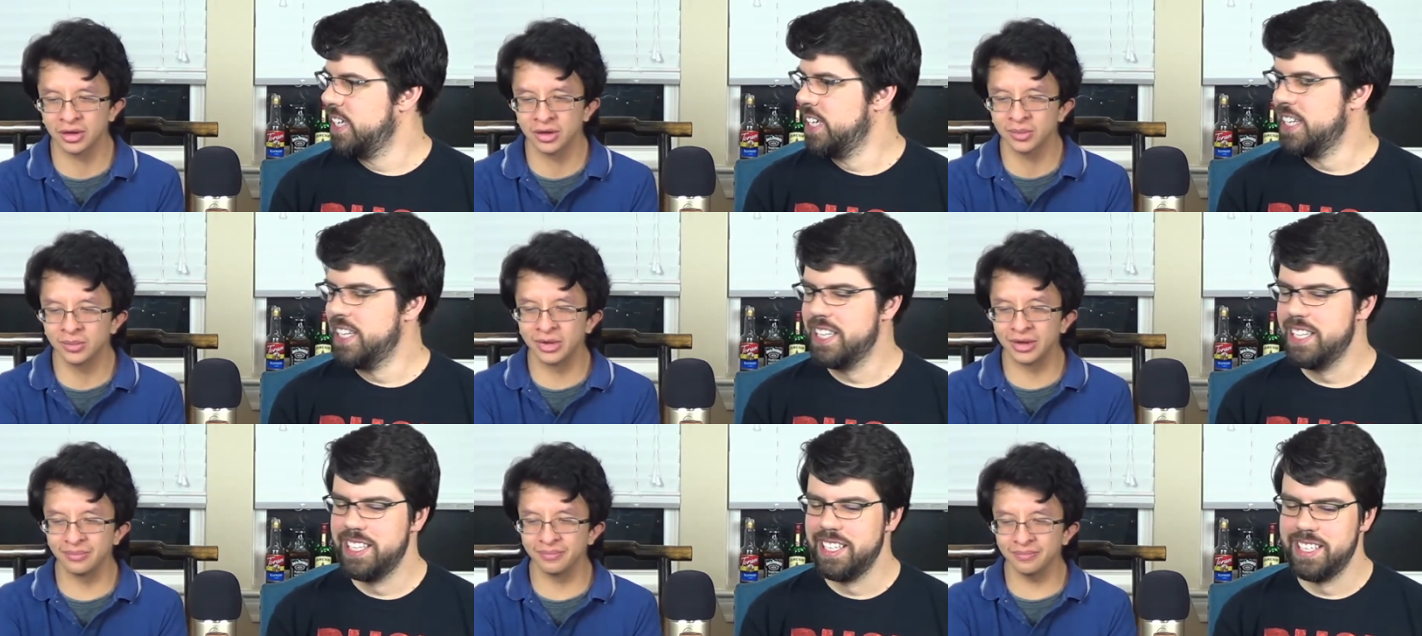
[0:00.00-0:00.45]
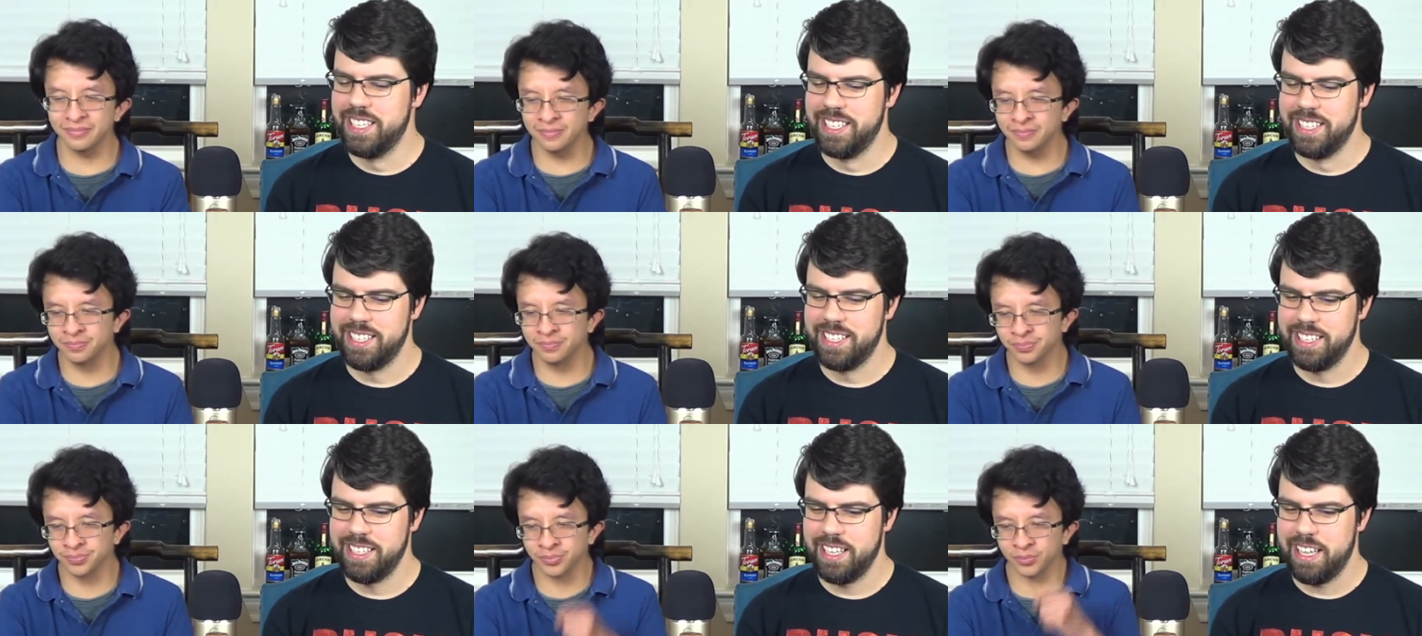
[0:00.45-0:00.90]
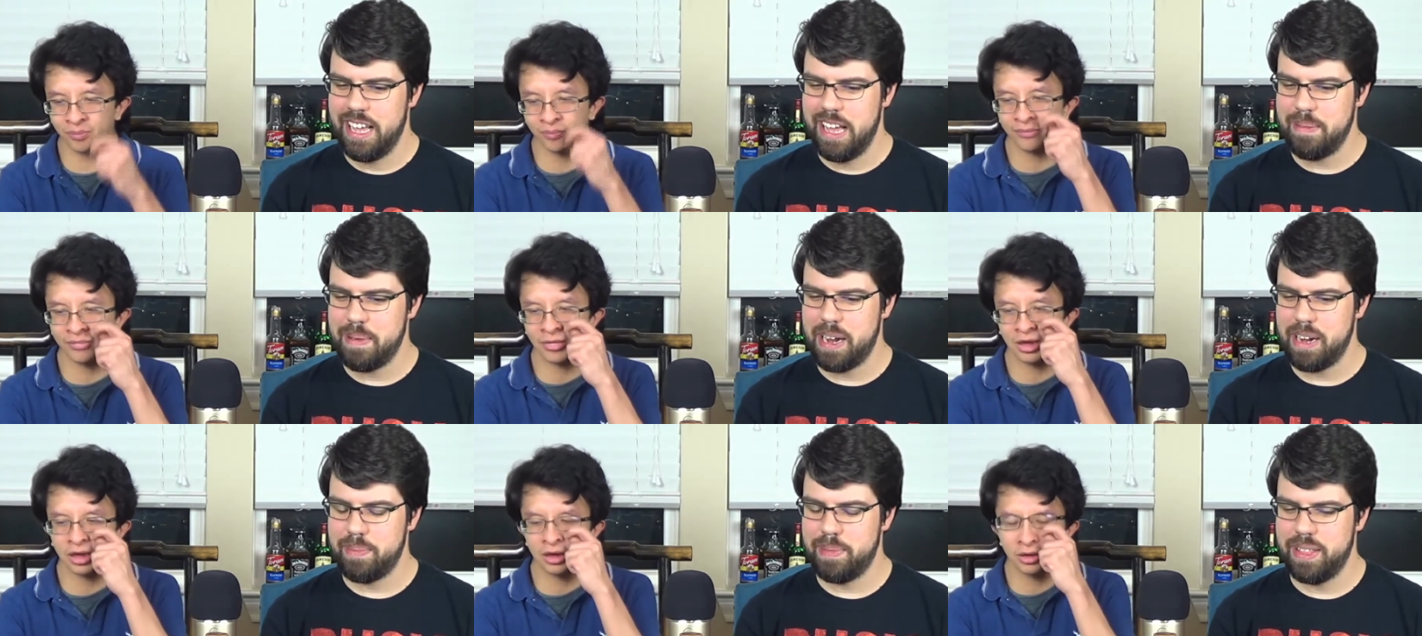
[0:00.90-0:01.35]
Speaker 1: it
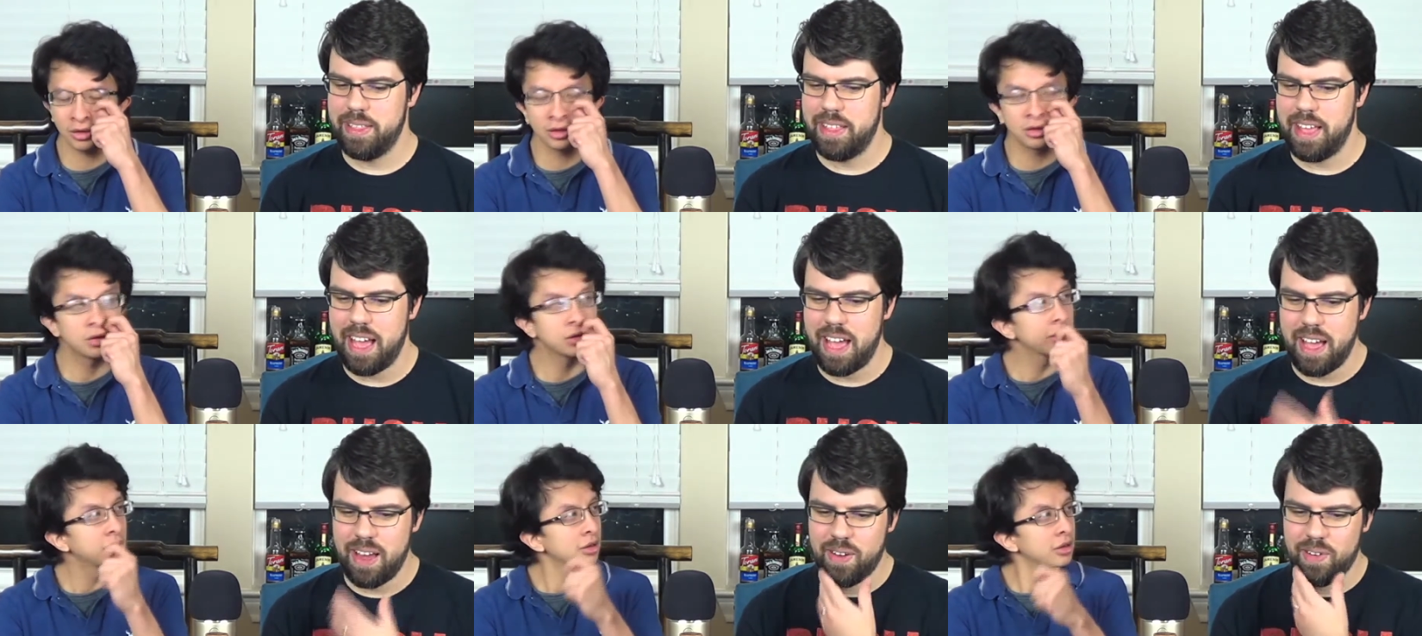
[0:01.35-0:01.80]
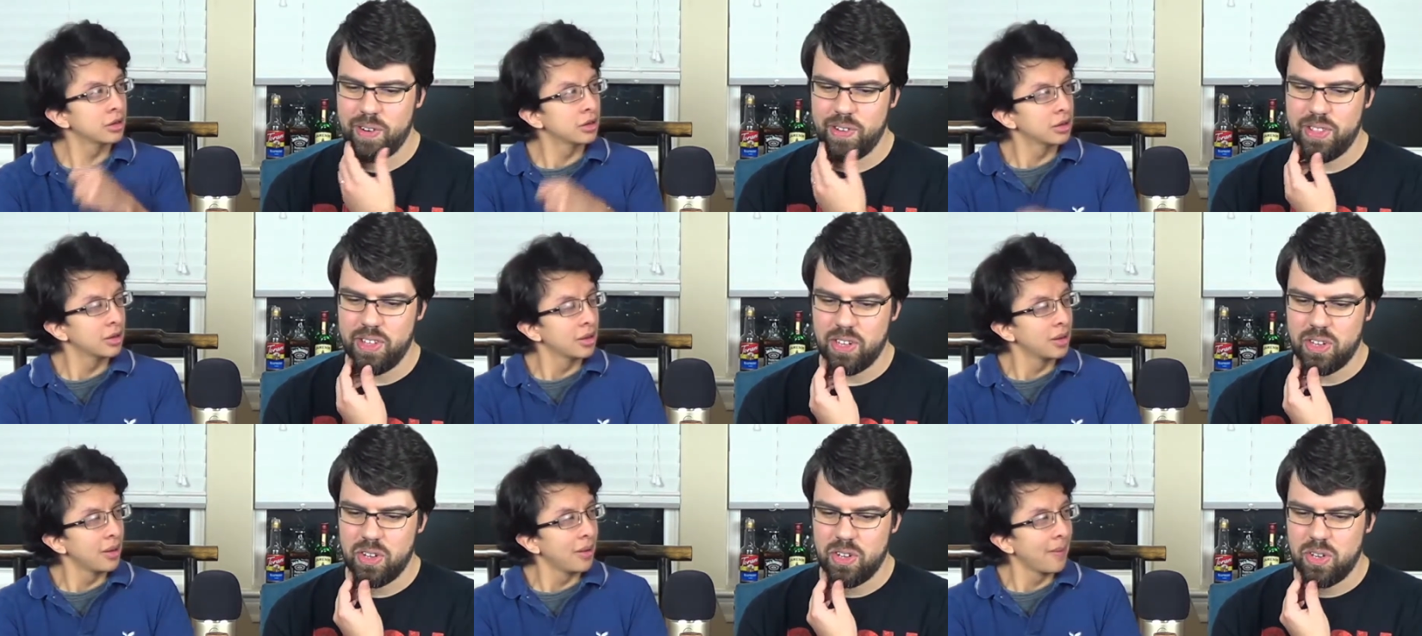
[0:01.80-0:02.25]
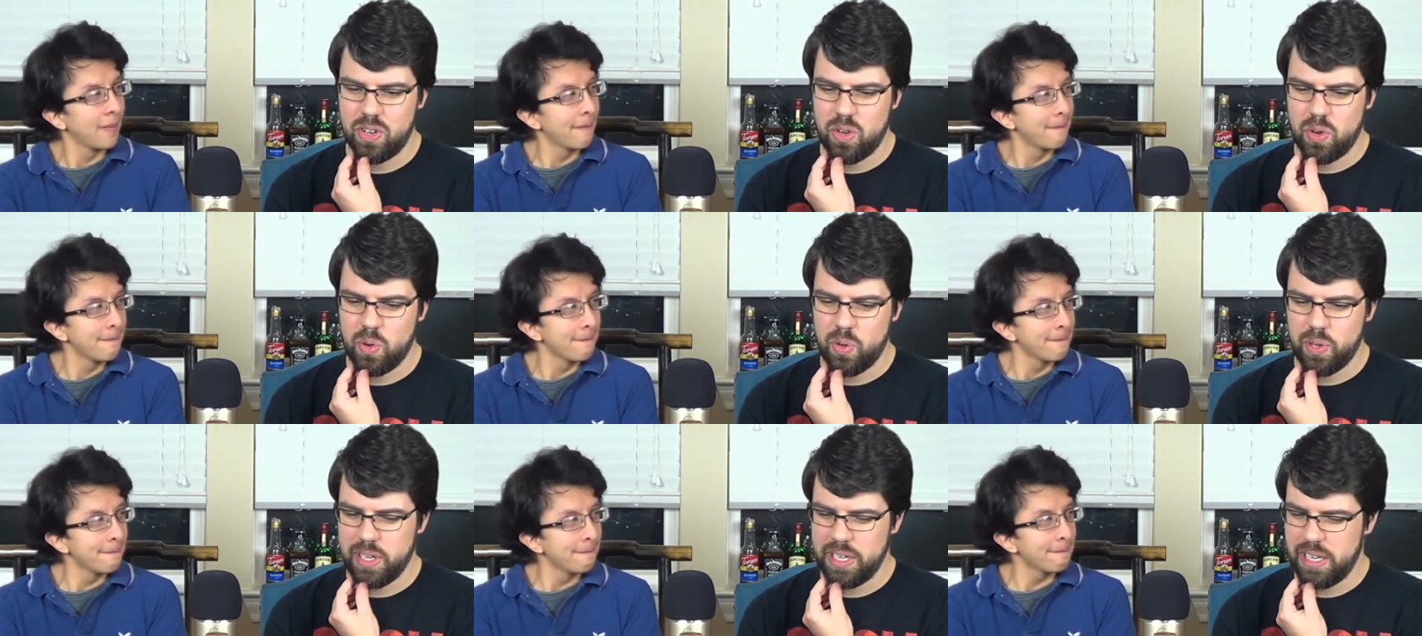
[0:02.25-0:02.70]
might have been that or the
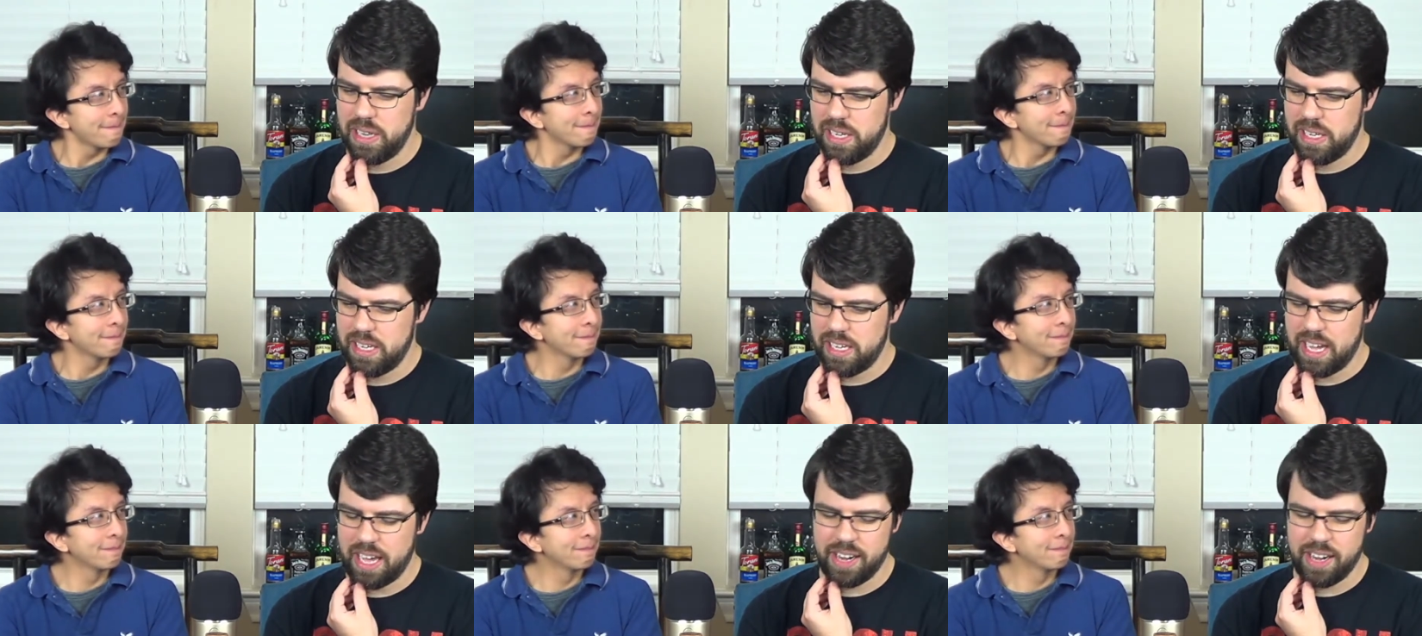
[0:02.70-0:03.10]
Caol Ila.